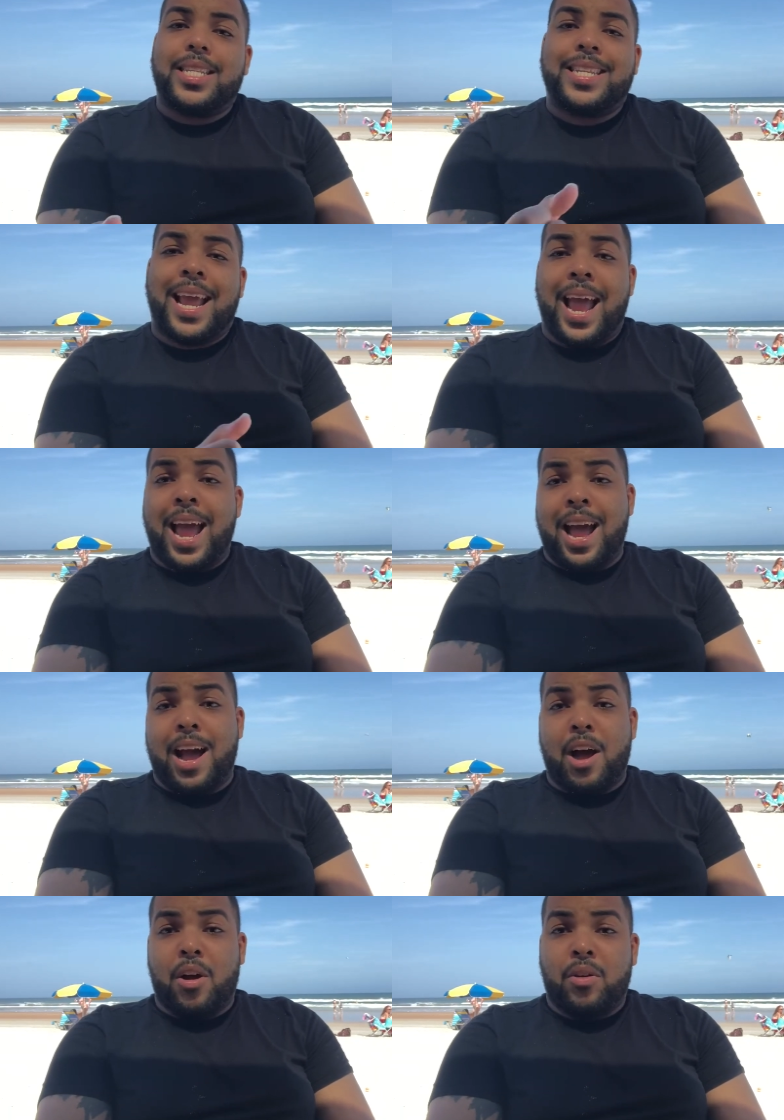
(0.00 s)

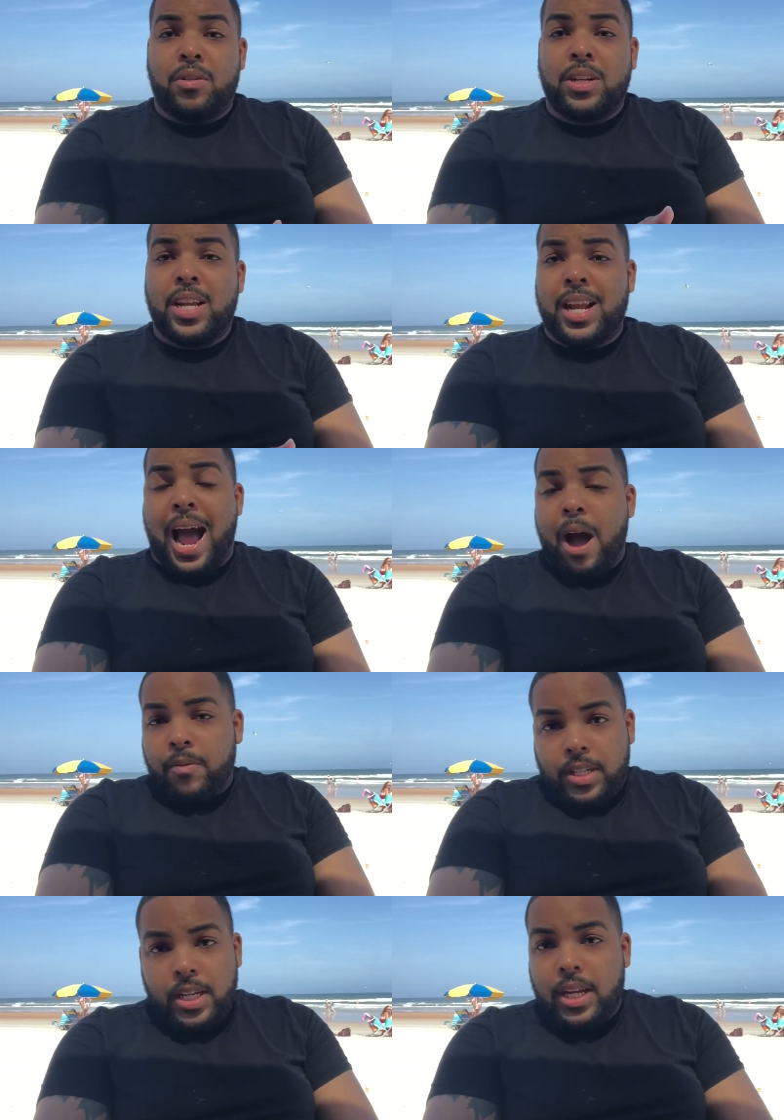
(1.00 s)
down. And I
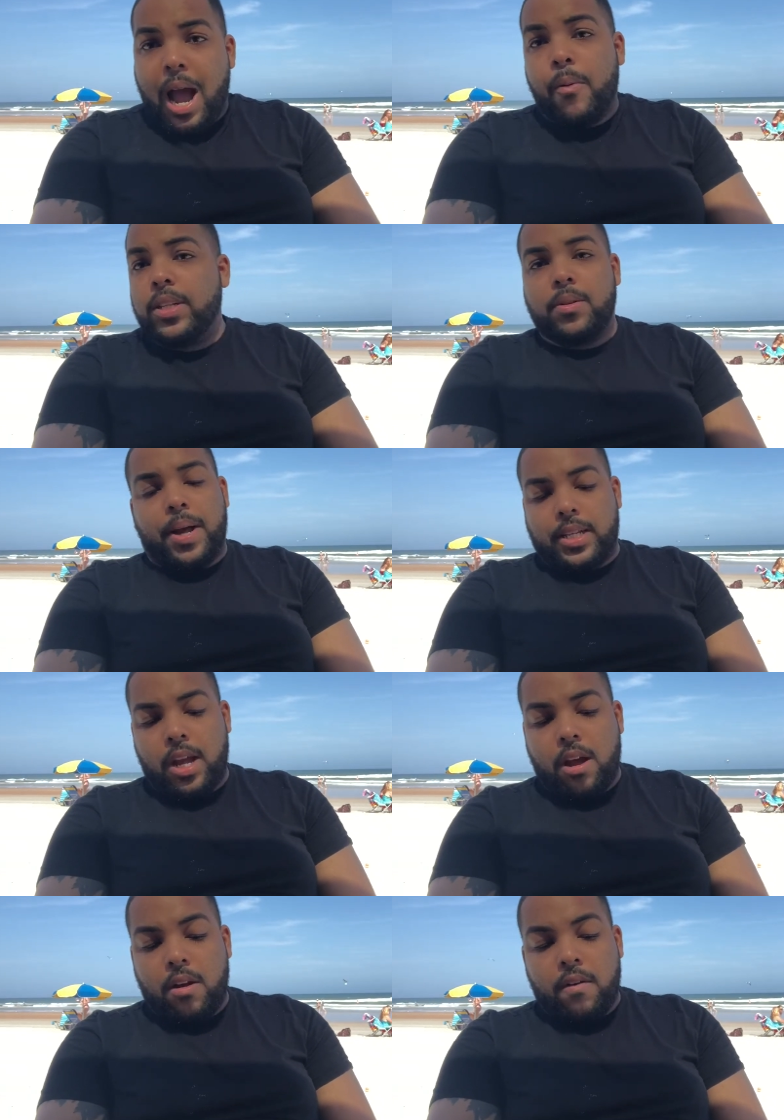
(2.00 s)
wasn't
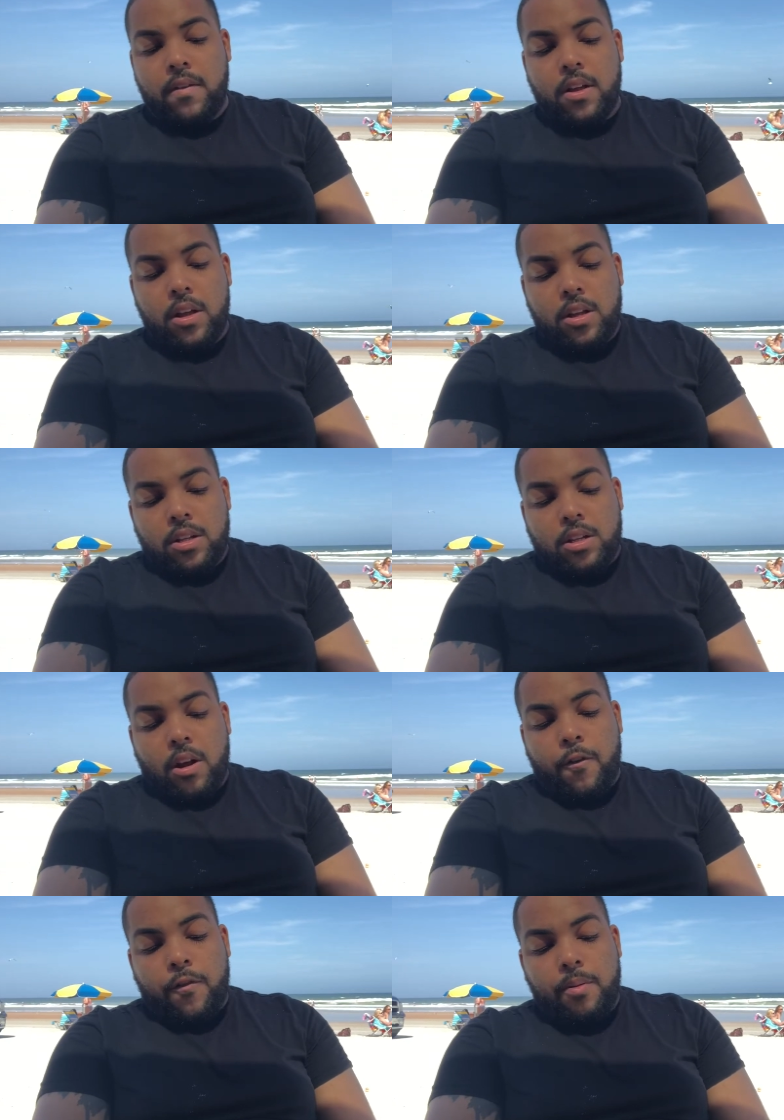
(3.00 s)
myself.
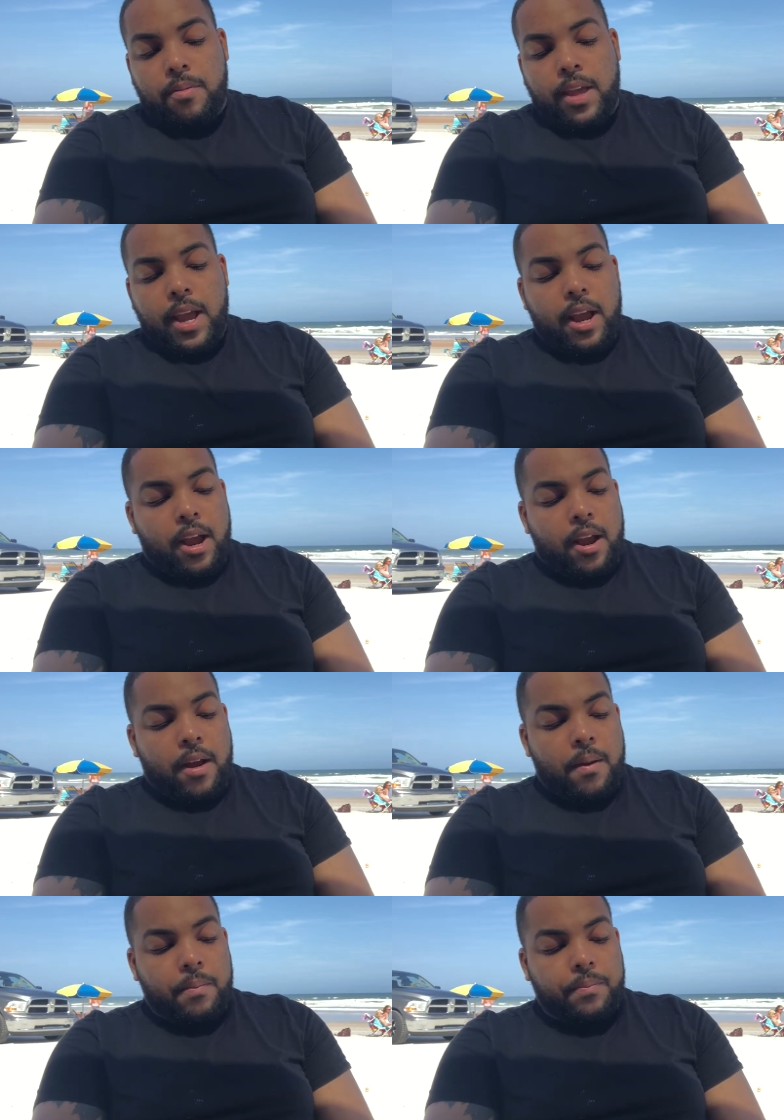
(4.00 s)
So from there,